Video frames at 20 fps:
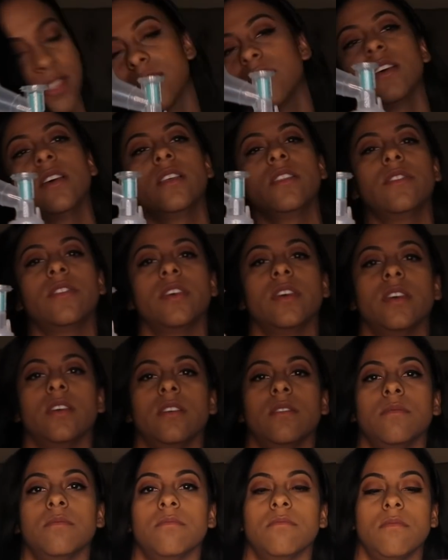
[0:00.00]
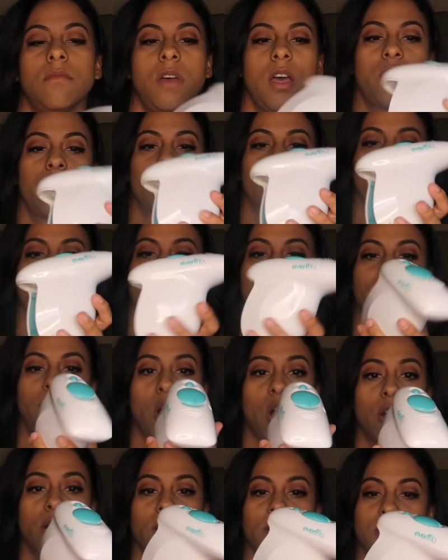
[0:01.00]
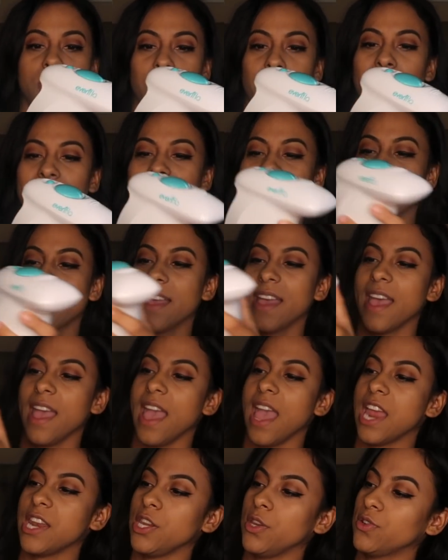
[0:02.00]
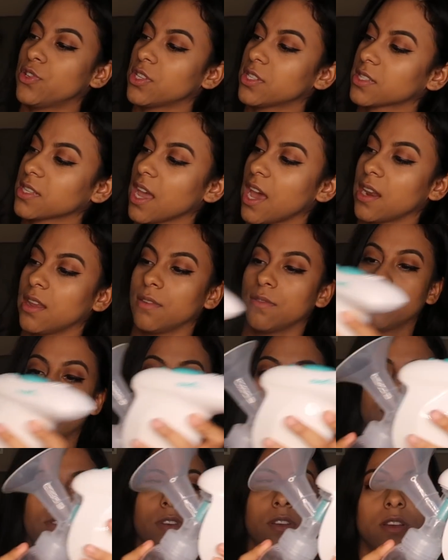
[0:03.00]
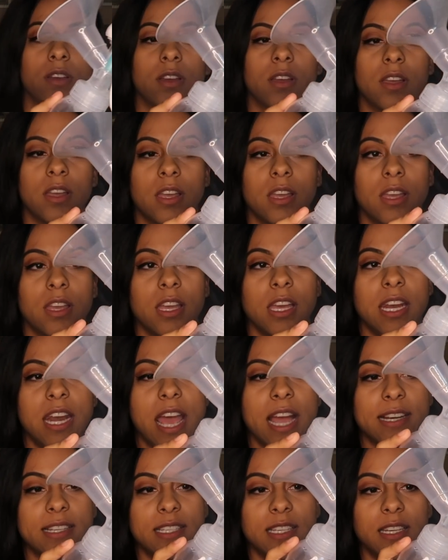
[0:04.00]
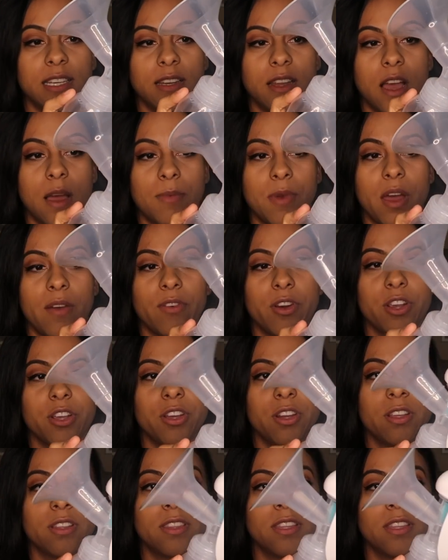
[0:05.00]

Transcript: is the other part to it, and you just kind of connect it. I'm not very good